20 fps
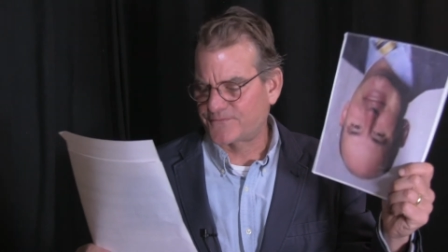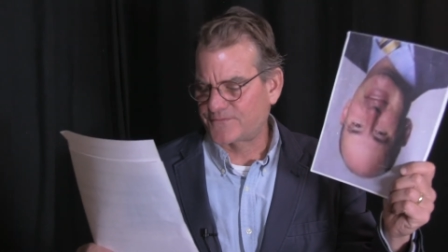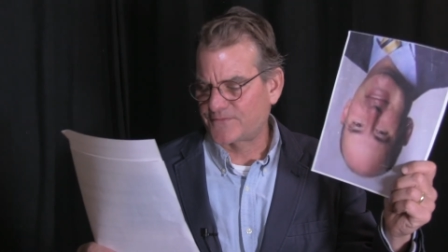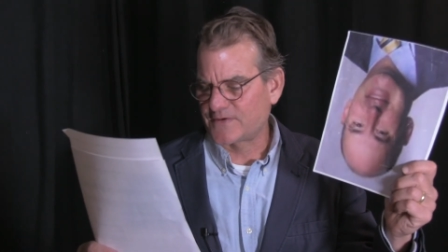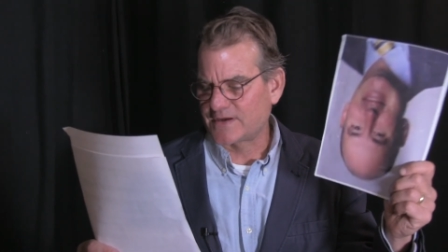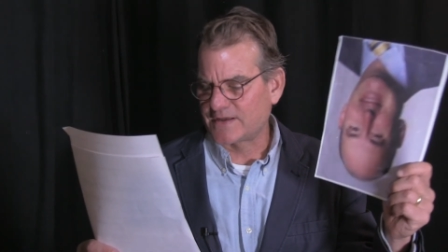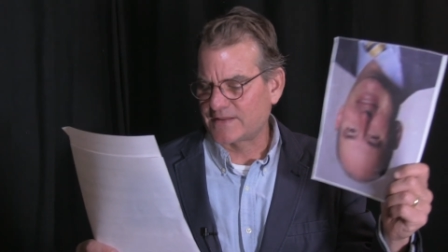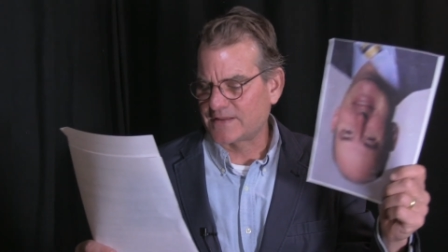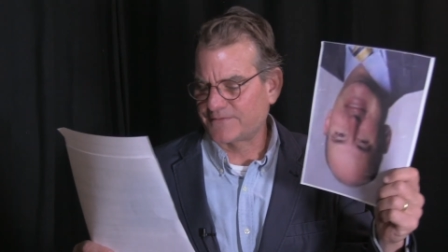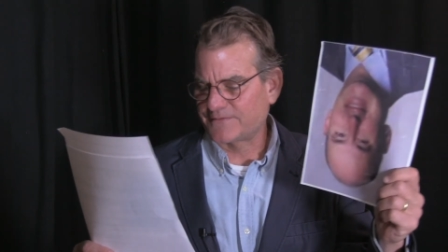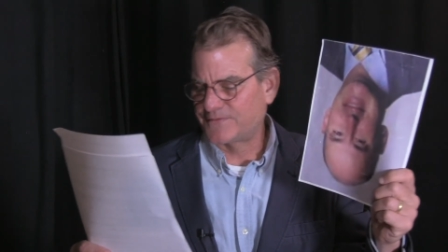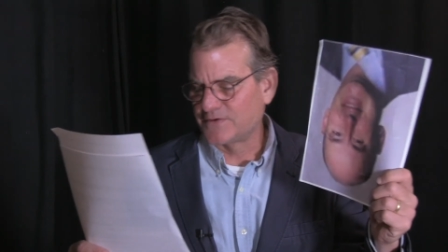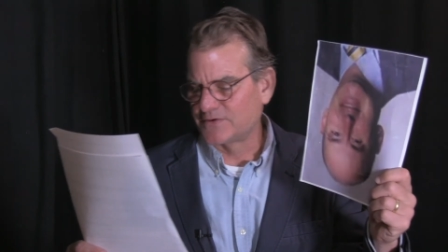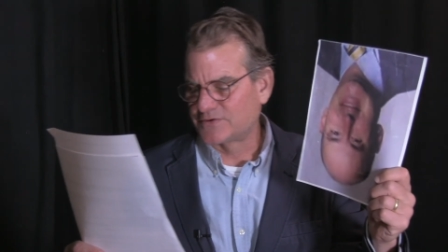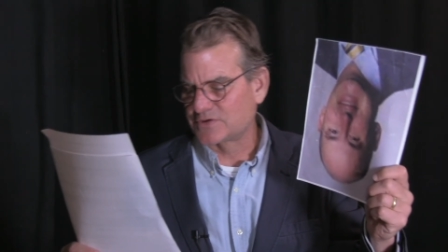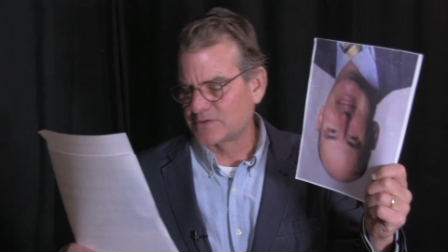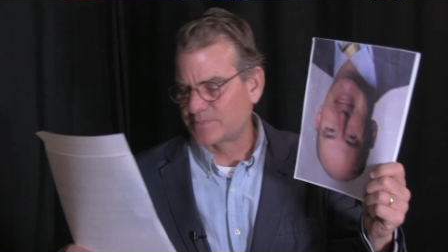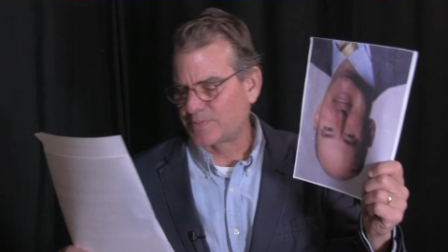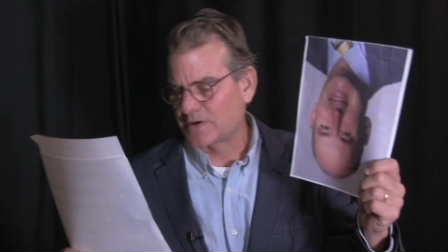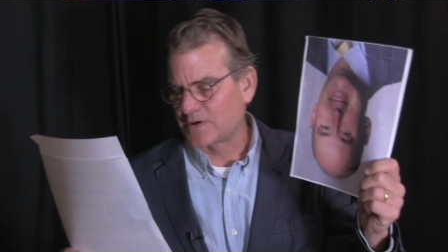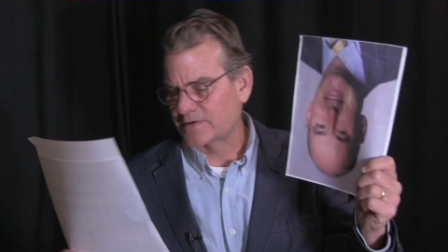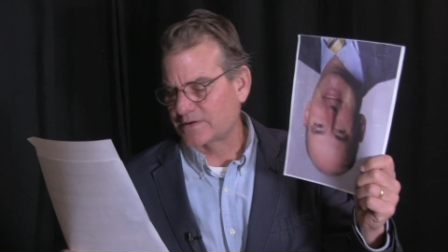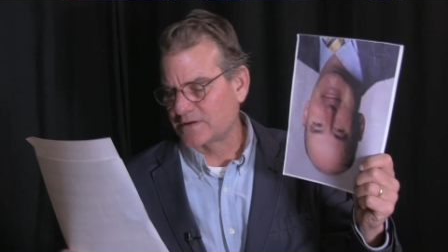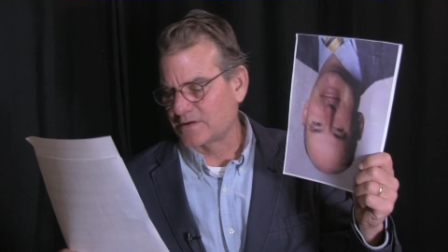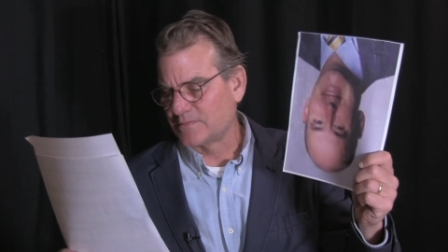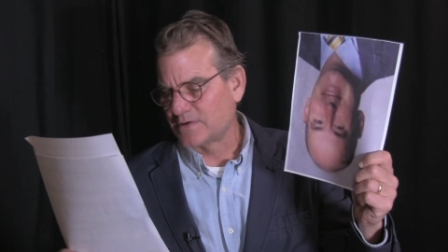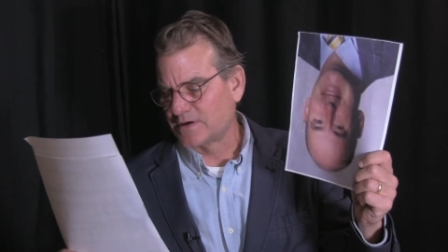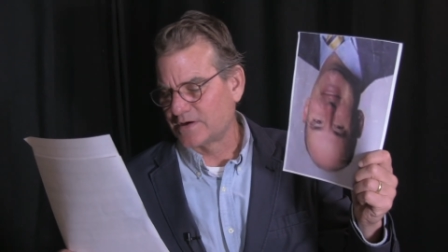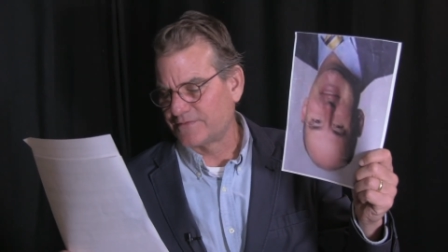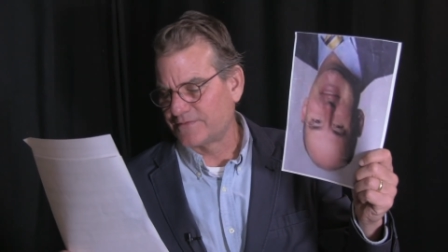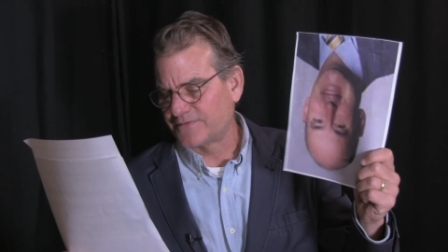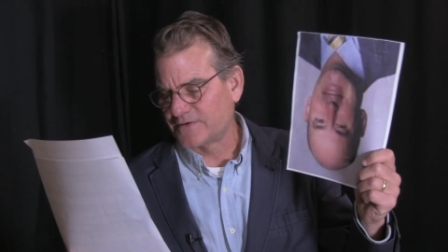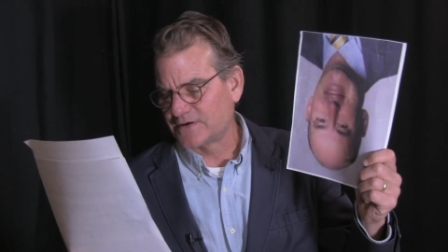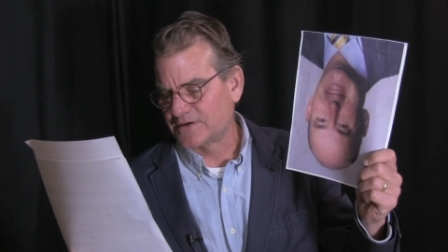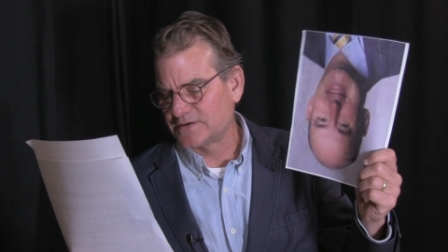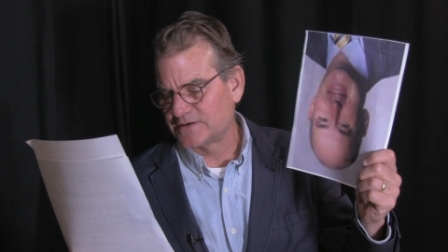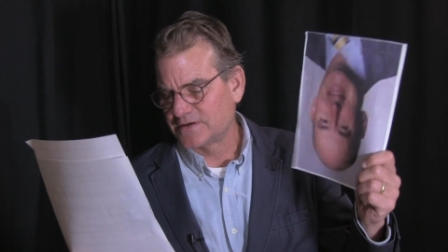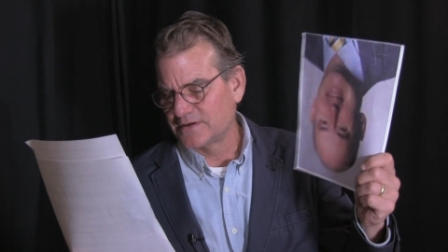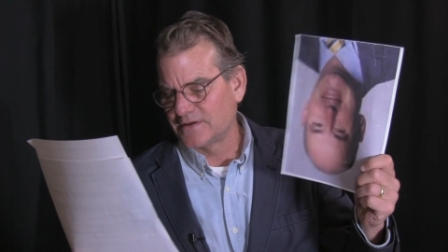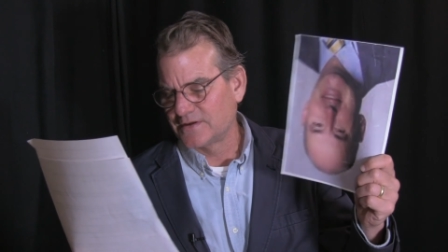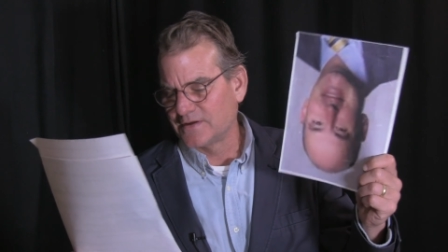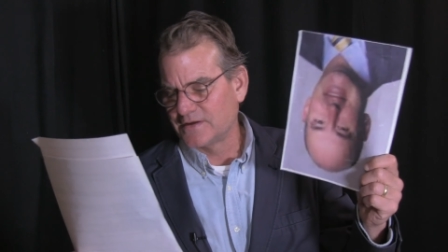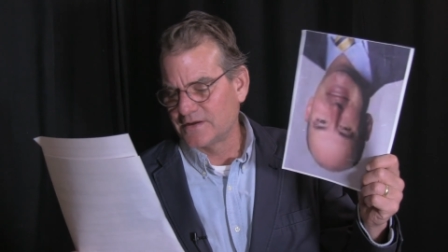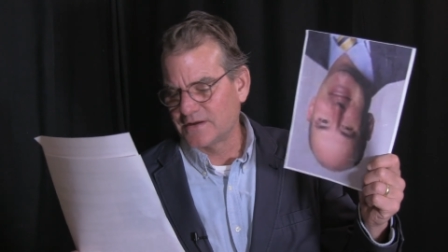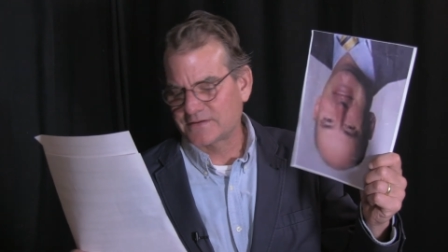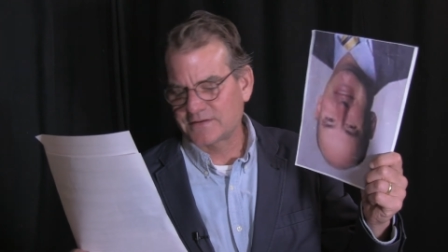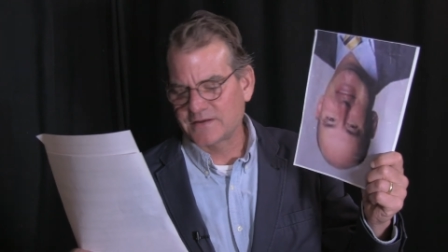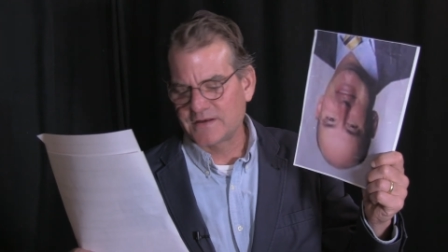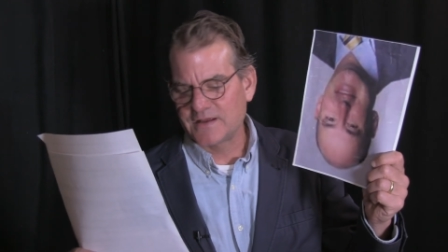uh, that future parking money fund at the